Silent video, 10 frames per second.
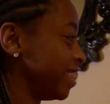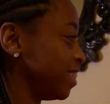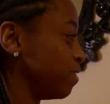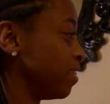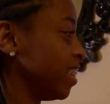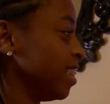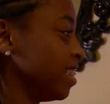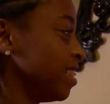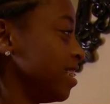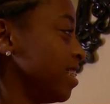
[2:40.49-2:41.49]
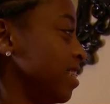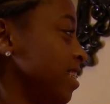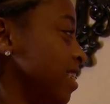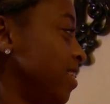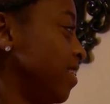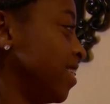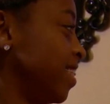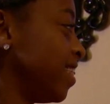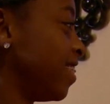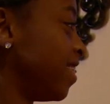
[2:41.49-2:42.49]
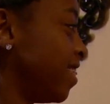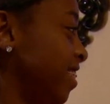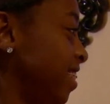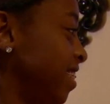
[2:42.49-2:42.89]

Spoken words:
or something's, what's it called?